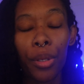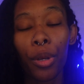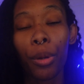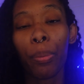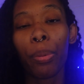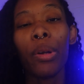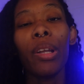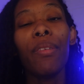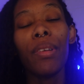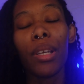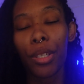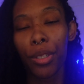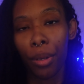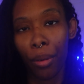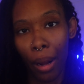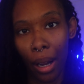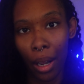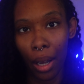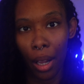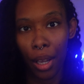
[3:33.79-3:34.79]
your previous
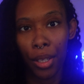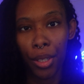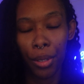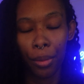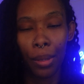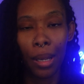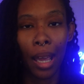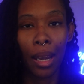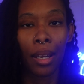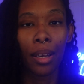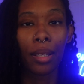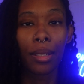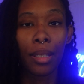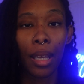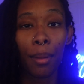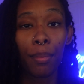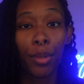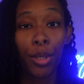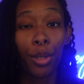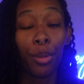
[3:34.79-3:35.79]
credit history in an
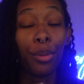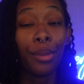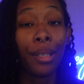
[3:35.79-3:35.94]
attempt to